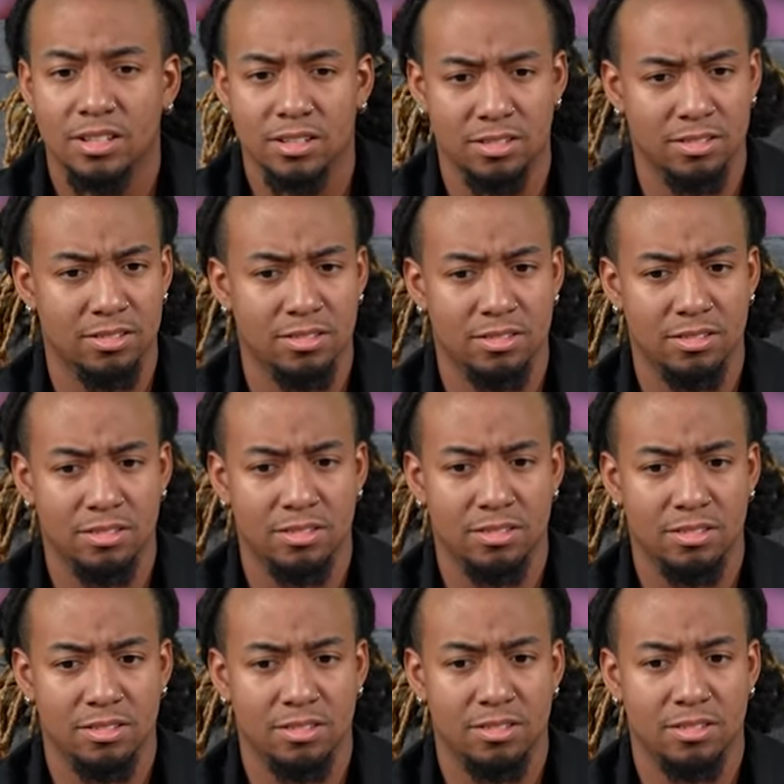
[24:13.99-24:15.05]

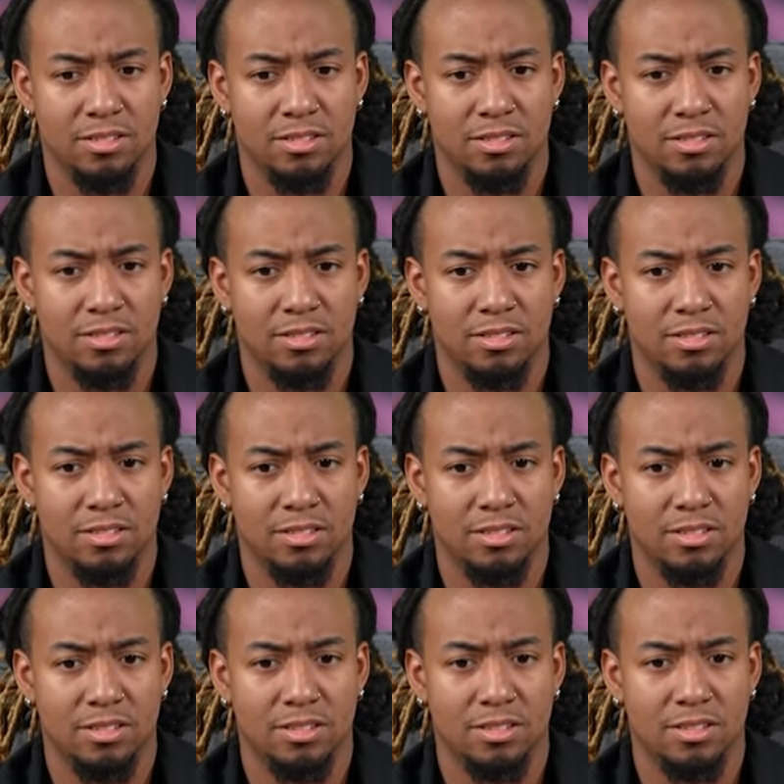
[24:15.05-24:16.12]

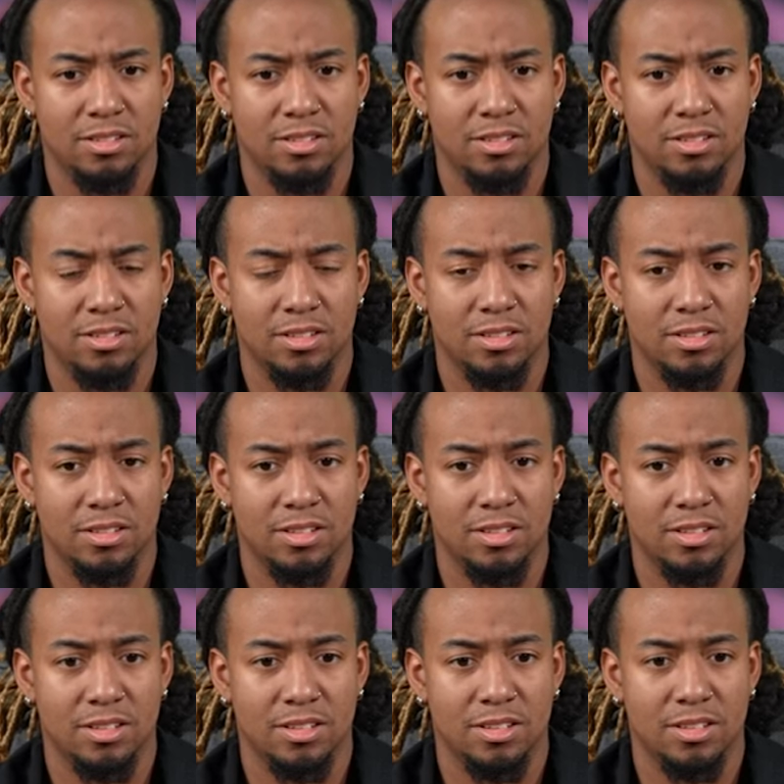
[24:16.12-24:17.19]

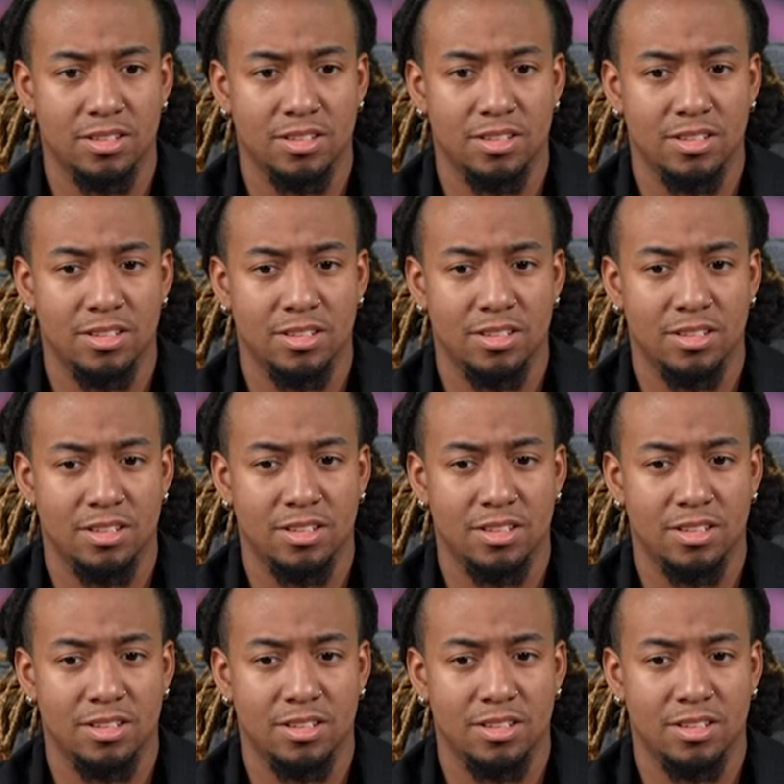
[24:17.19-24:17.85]
This person isn't speaking.